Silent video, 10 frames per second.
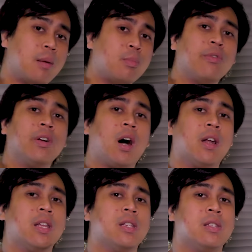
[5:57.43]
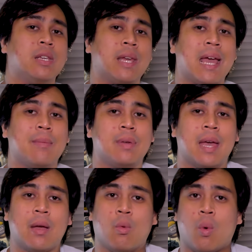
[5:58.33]
Moving on is the K B
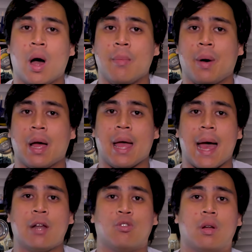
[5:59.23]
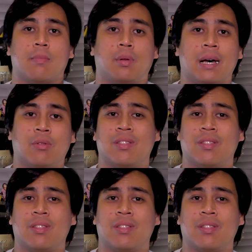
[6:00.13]
A one by Adron Blount,